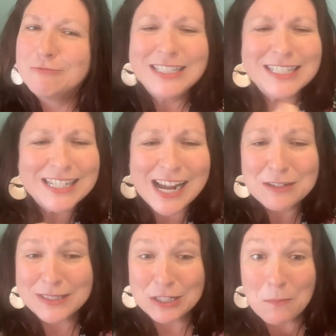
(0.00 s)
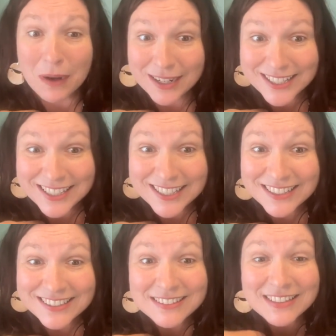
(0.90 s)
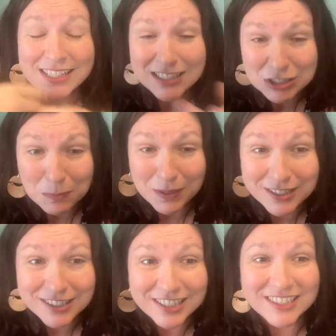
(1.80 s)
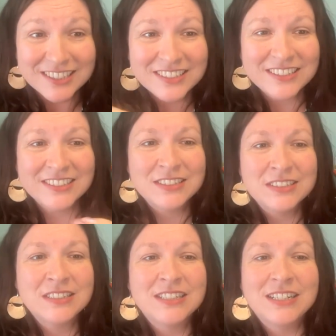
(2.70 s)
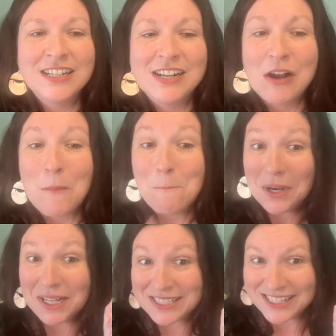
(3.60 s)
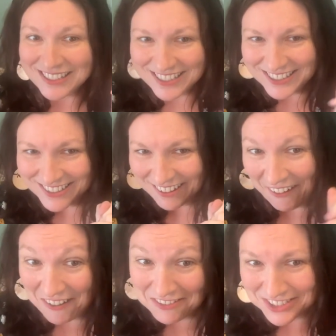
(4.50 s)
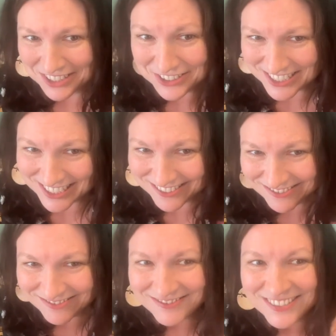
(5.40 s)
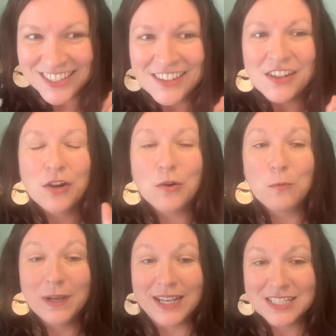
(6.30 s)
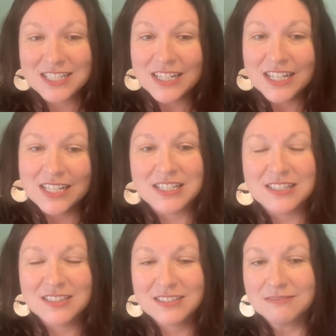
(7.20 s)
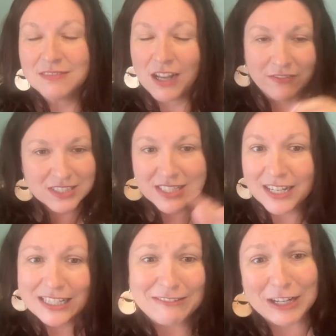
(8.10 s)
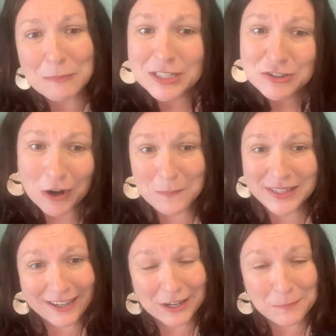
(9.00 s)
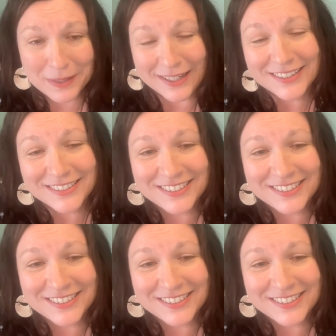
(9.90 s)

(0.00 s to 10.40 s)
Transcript: reconnect with your body and your partner. But I have a solution, which is obviously highly recommend trauma therapy.